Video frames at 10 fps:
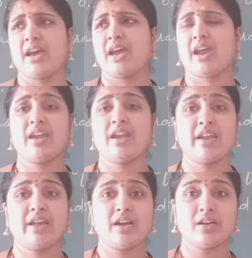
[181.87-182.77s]
And
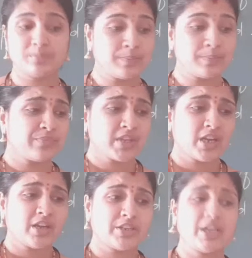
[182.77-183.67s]

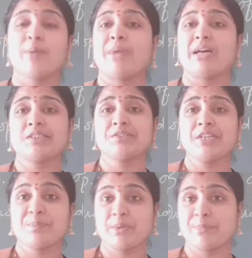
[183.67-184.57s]
your mother
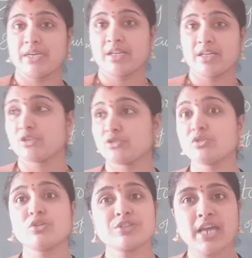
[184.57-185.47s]
will prepare a
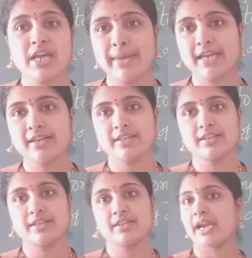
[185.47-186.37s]
dosha
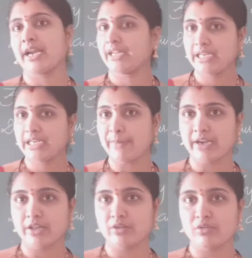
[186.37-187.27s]
batter and idli
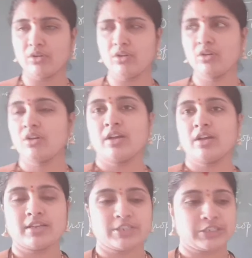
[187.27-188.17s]
batter, no?
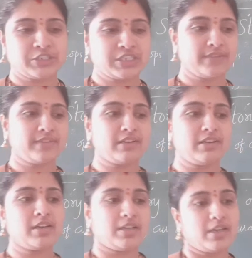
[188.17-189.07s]
She
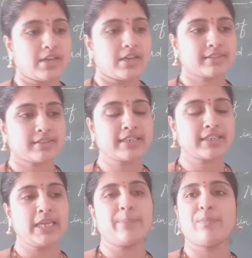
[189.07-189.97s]
will
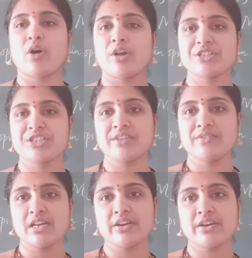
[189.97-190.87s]
keep or she
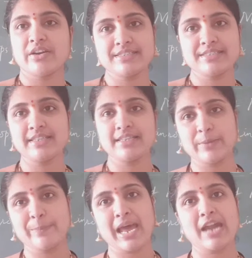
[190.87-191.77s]
will rest
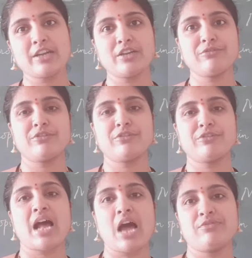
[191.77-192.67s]
that batter
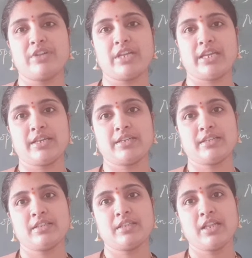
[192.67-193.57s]
for half day.
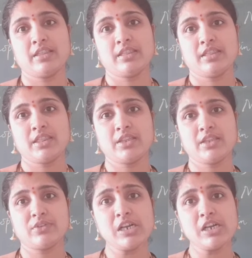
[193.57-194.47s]
The
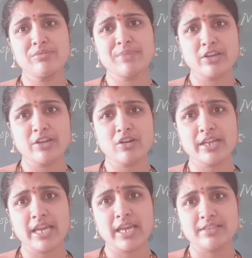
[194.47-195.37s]
world of
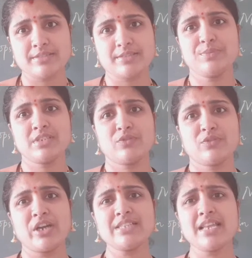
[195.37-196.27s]
microorganisms.
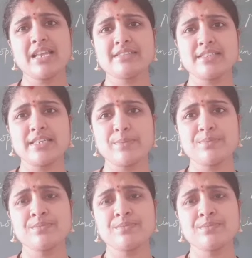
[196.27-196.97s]
What is the lesson name?